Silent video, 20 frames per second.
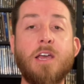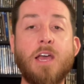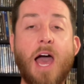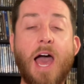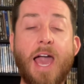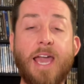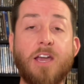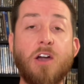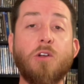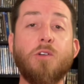
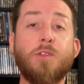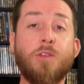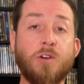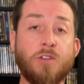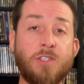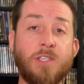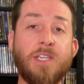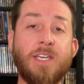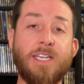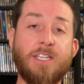I go to
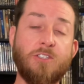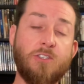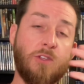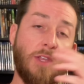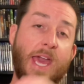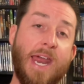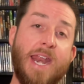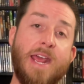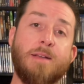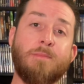those links, so
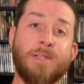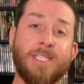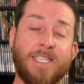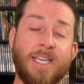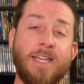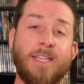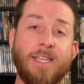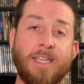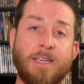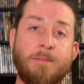that
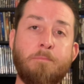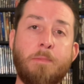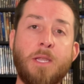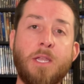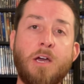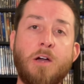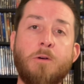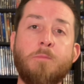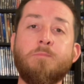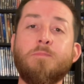Amazon link
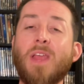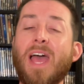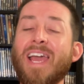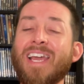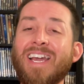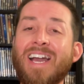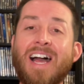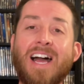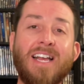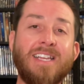below. I
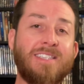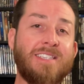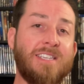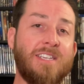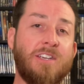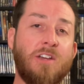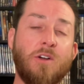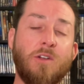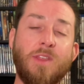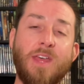
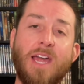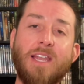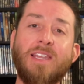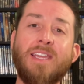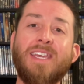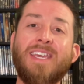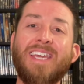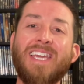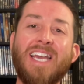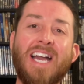constantly go to that
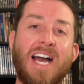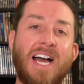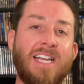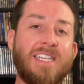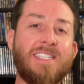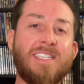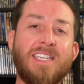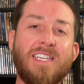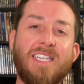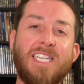link and
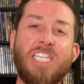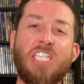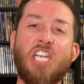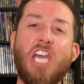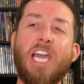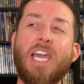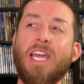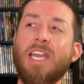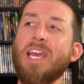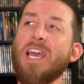constantly
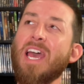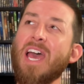check it.